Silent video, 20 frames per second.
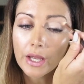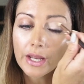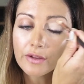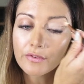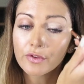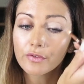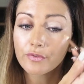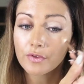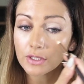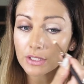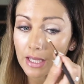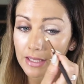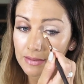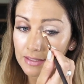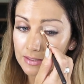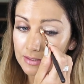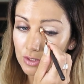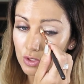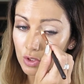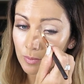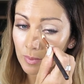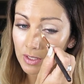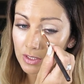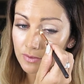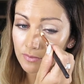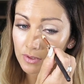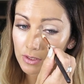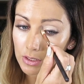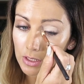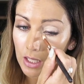And if you feel like there's too
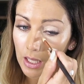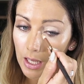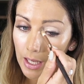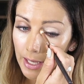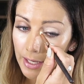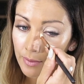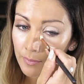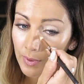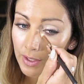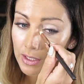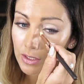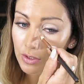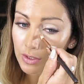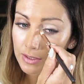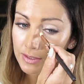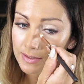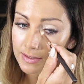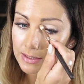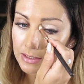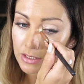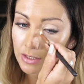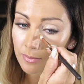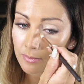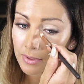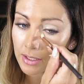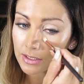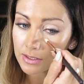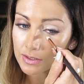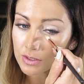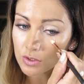much of a line where your concealer
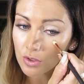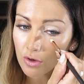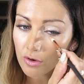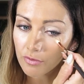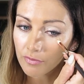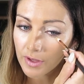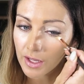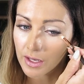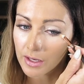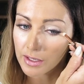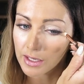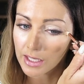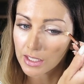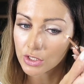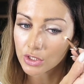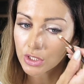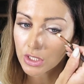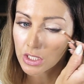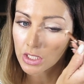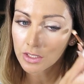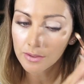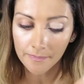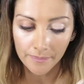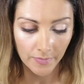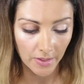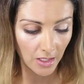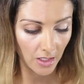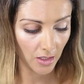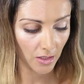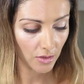meets your foundation,
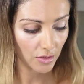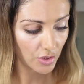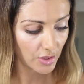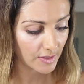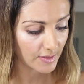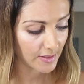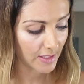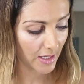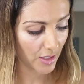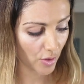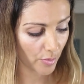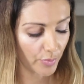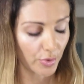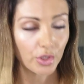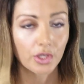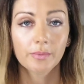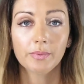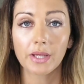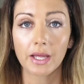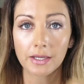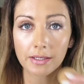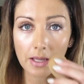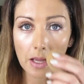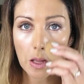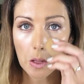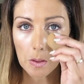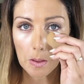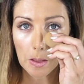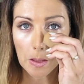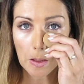just get your beauty
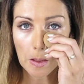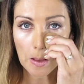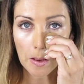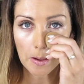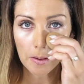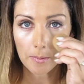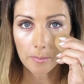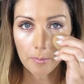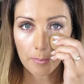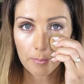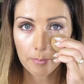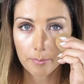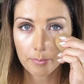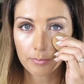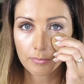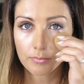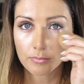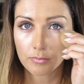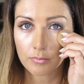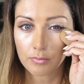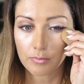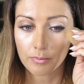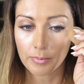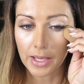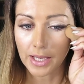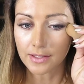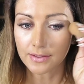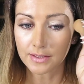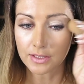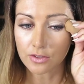blender and
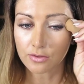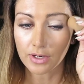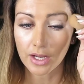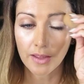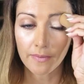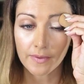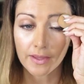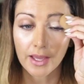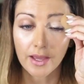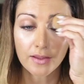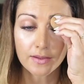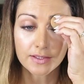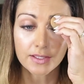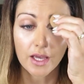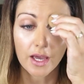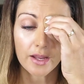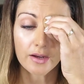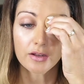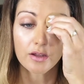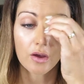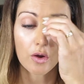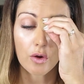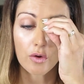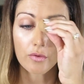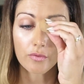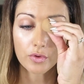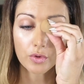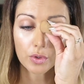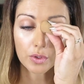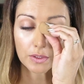bounce it around the outside
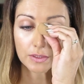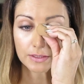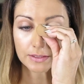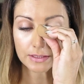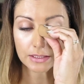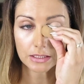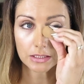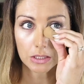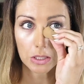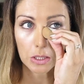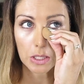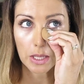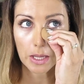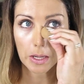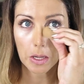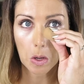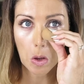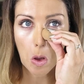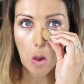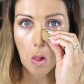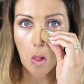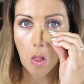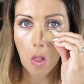of your concealer line.